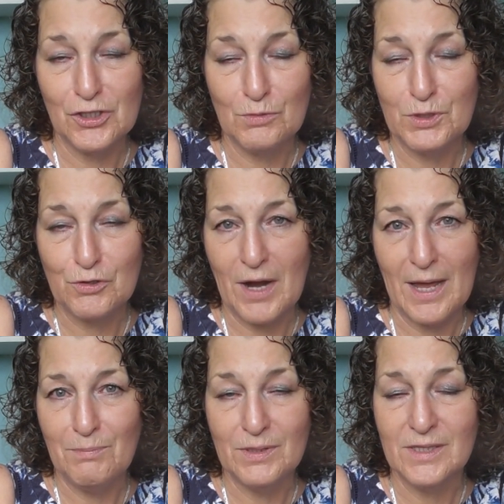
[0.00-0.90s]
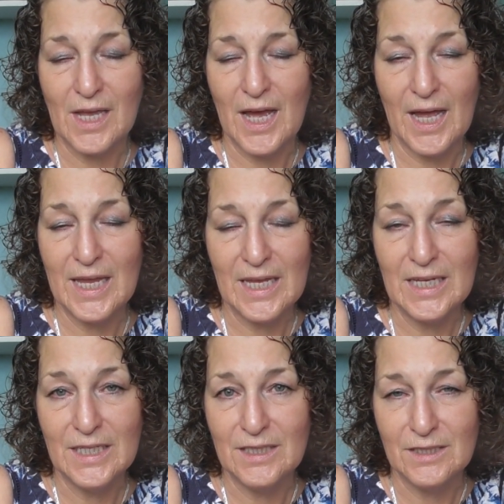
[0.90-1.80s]
subscribers
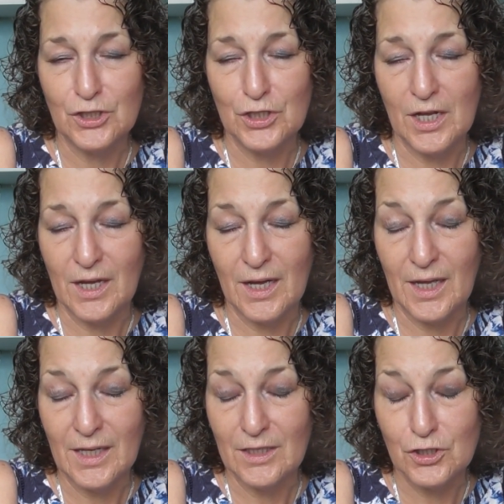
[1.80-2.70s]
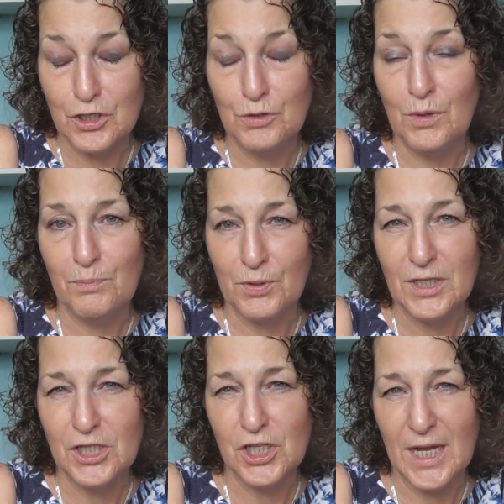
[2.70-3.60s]
i.e I do
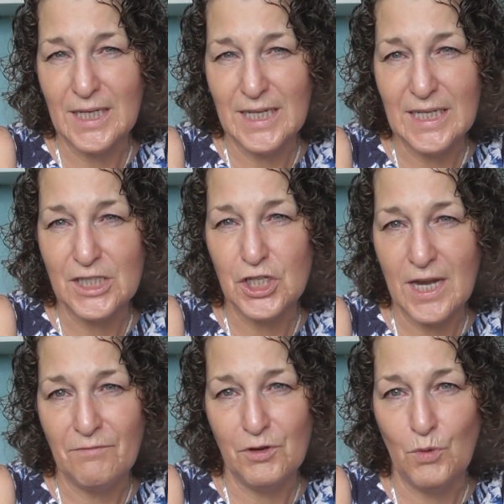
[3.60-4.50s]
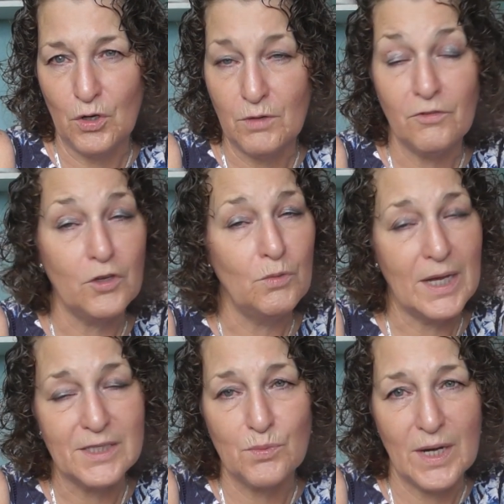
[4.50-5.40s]
appreciate each and every one of you
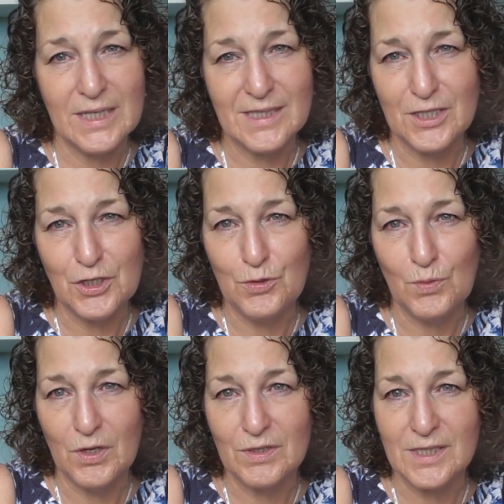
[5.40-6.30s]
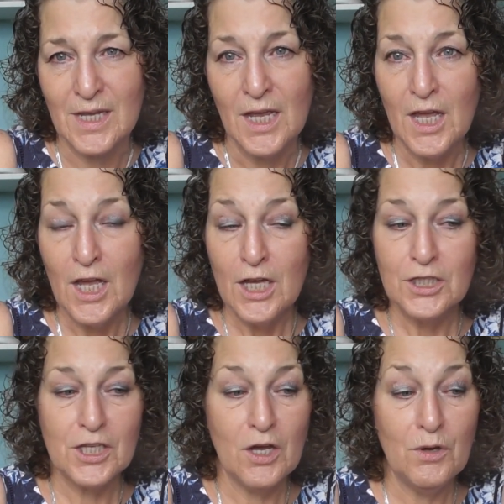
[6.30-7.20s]
as well as the new ones.
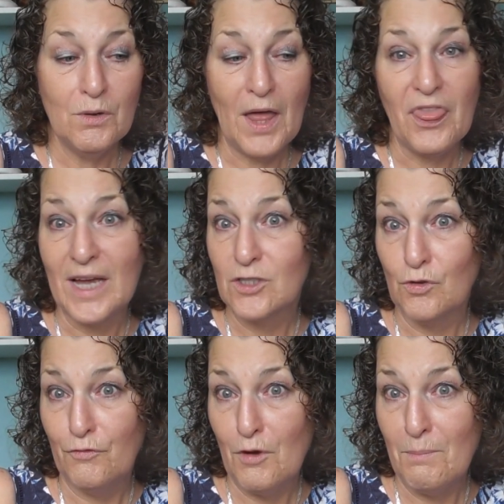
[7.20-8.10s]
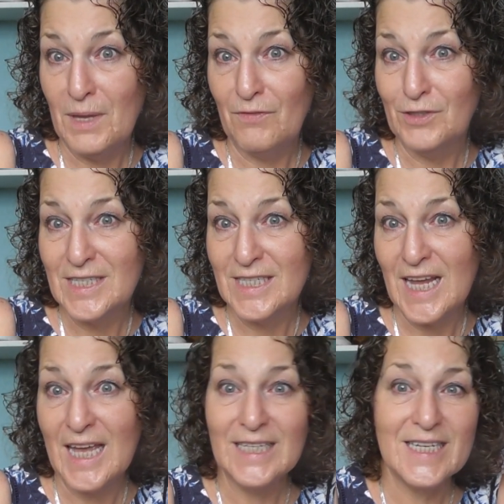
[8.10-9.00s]
So that's all from me for
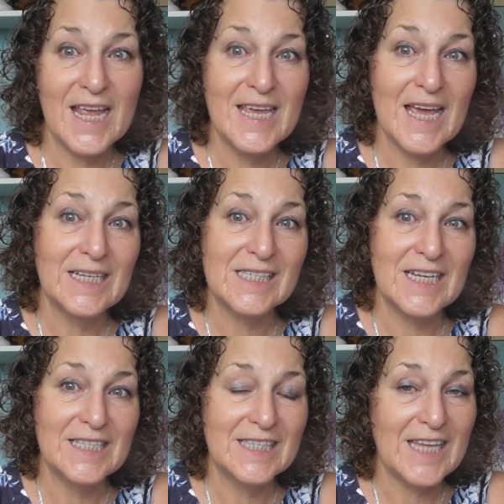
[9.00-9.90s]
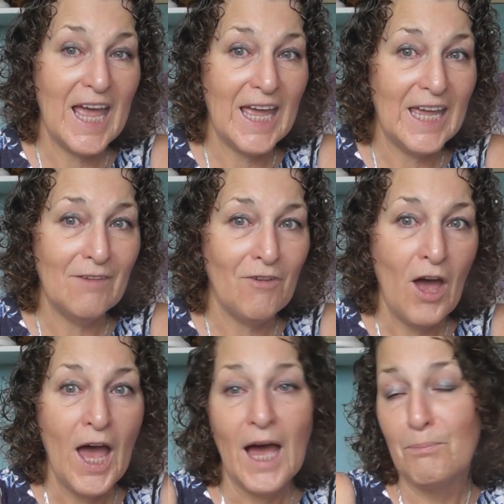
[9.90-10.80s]
today. Take care, stay
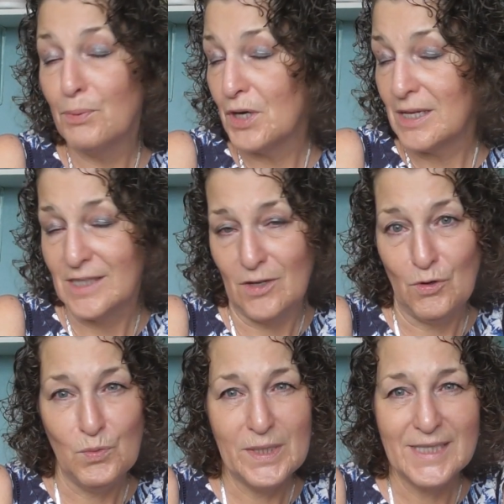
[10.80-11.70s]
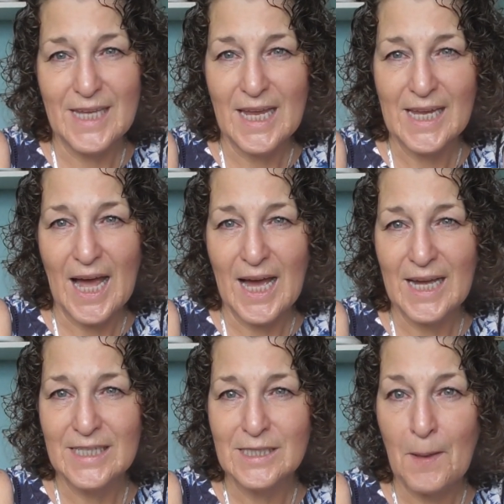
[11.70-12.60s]
safe. But as I always say,
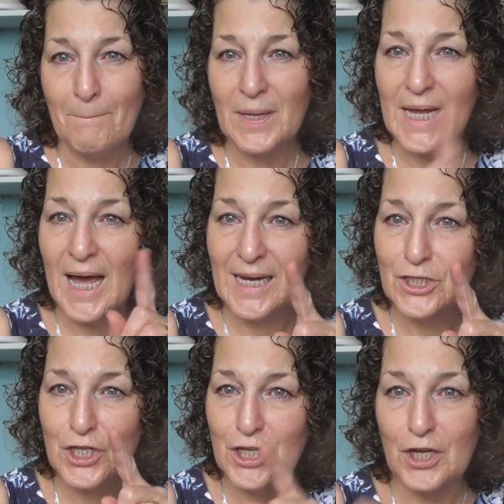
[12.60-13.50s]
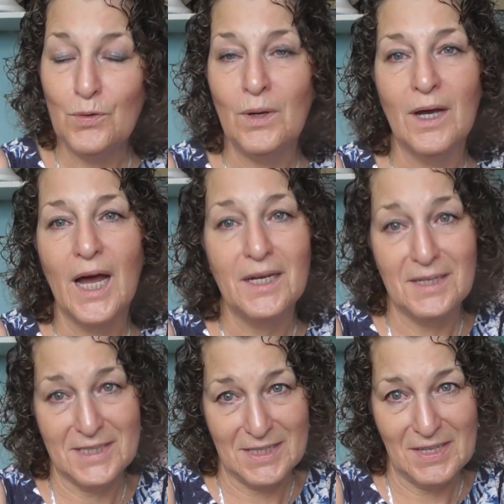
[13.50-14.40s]
guys, be kind to you and
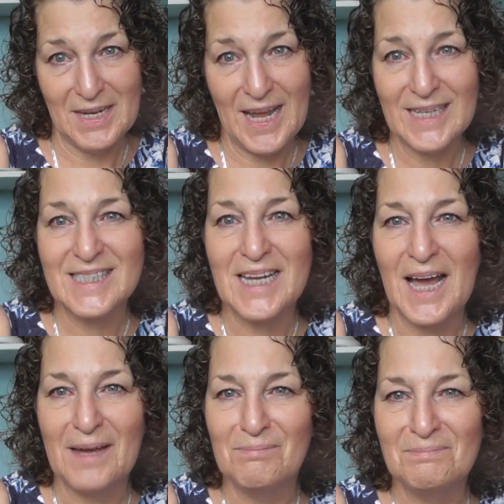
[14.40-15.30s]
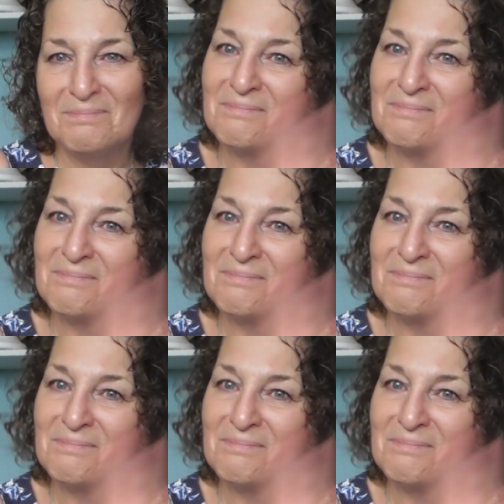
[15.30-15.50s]
until the next time,